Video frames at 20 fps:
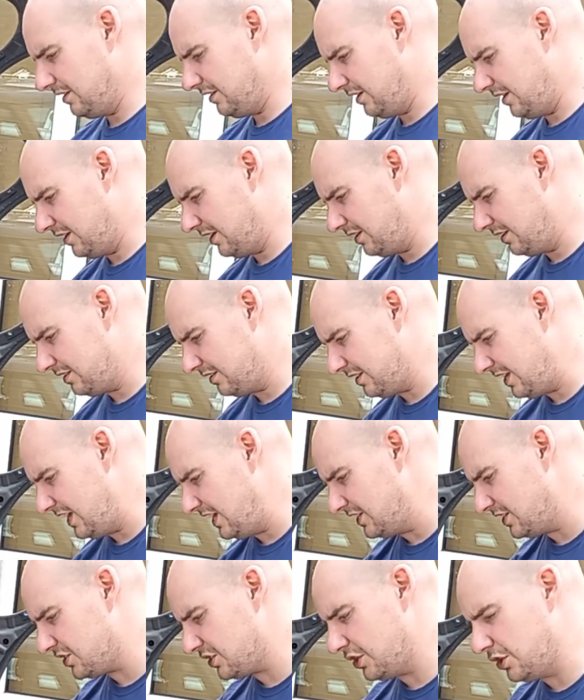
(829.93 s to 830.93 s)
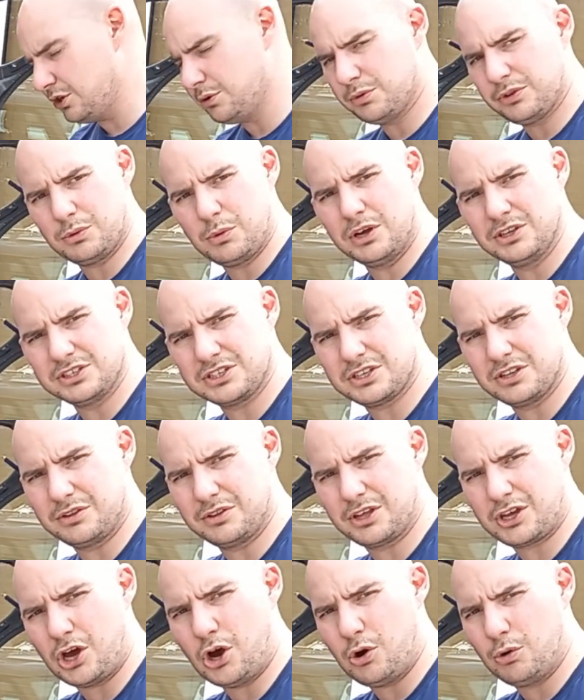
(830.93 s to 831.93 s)
And these 2 were the ones that are
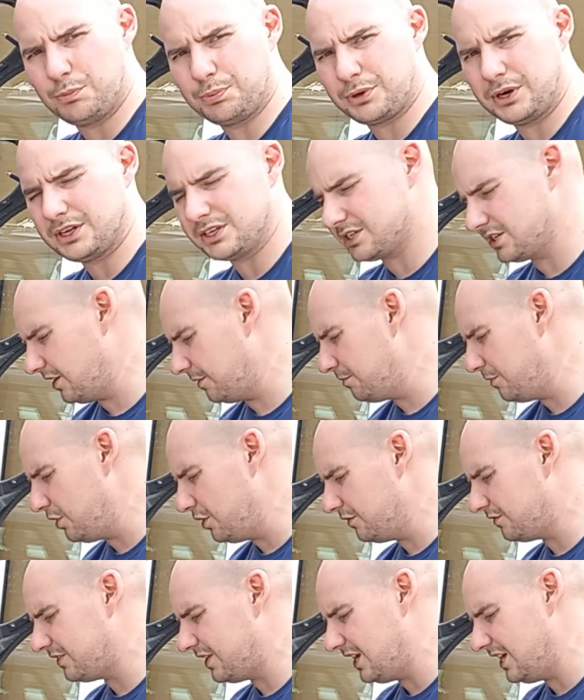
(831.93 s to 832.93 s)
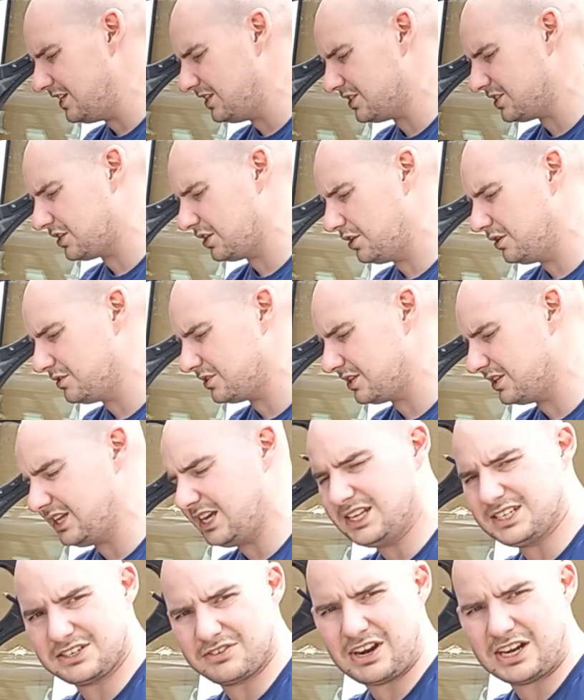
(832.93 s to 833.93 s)
the culprits, and I moved these 2, so
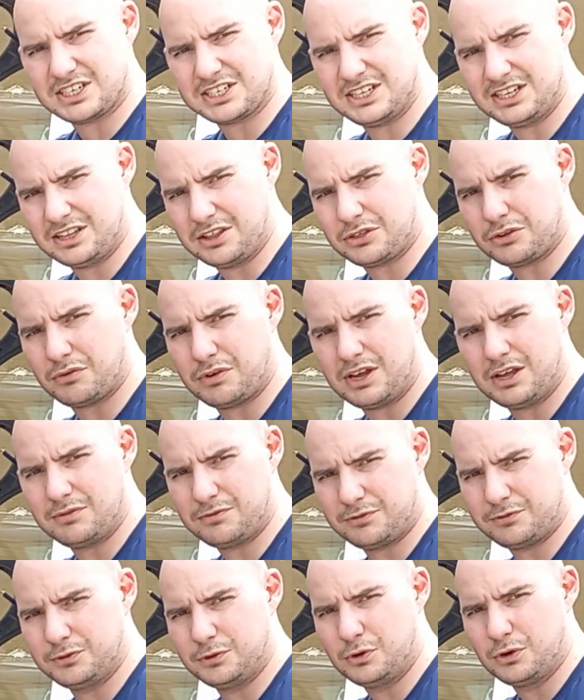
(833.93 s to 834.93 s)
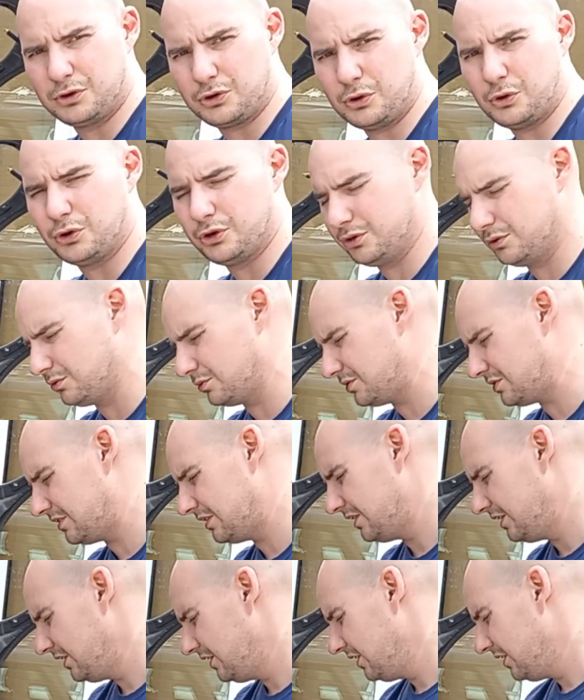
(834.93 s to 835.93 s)
these are actually the 3 and 4 coils.
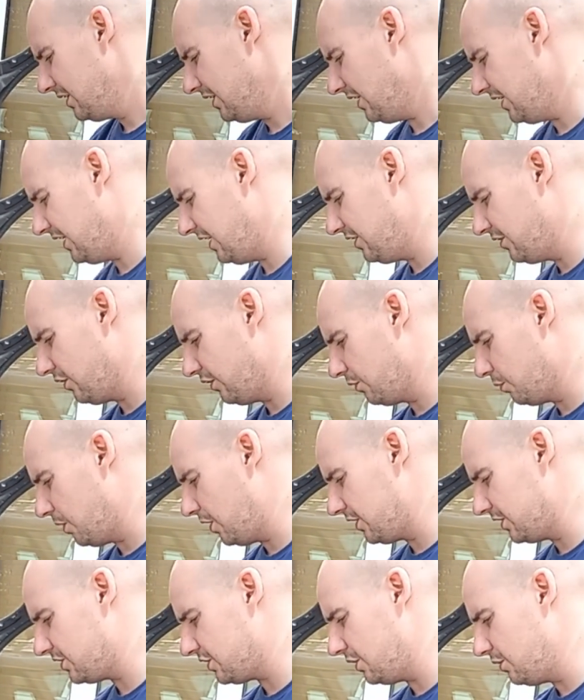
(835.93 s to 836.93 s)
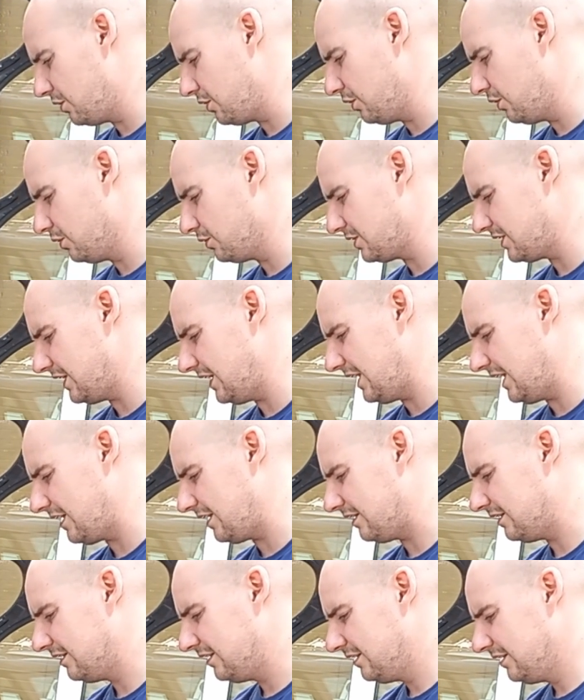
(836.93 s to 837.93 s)
And then you've got the 1 and 2 coils here.
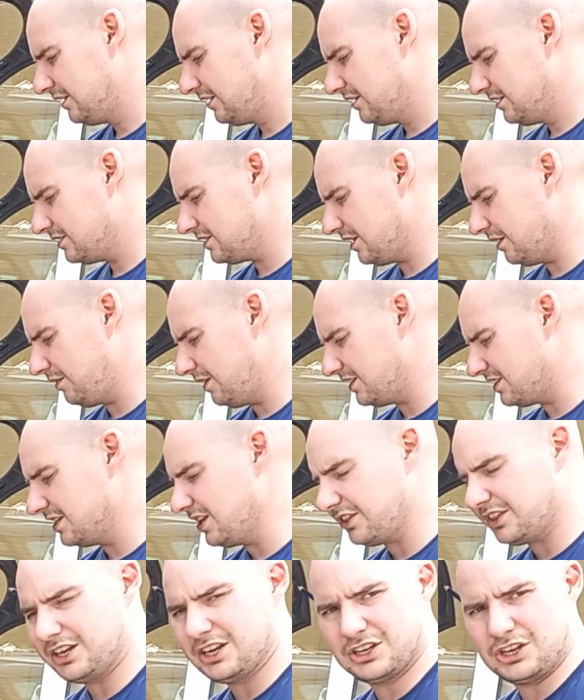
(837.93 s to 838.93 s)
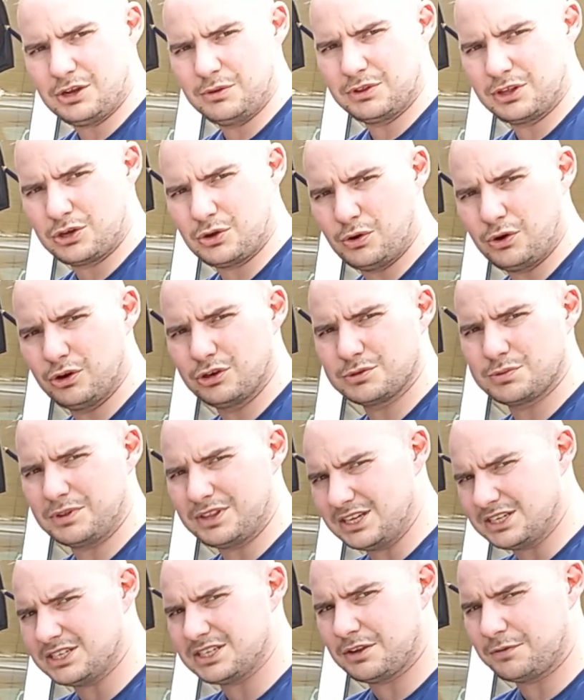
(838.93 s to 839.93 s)
So it's nothing to do with the coils, but
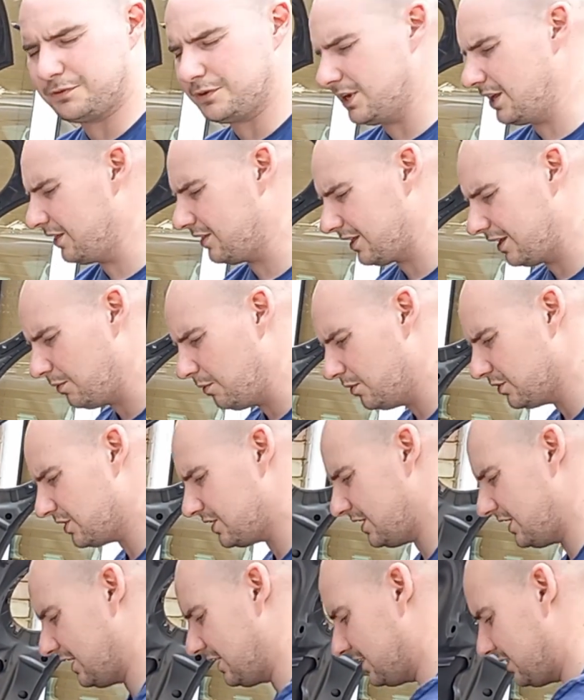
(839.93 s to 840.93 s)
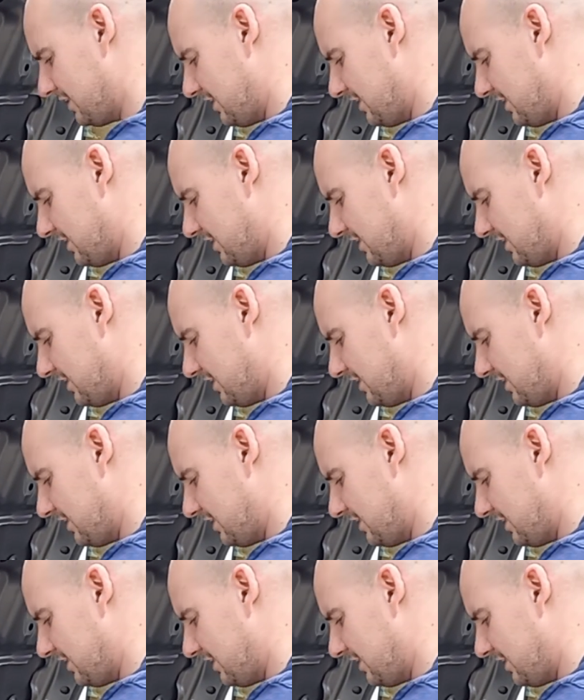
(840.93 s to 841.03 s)
this is the funny thing, watch this.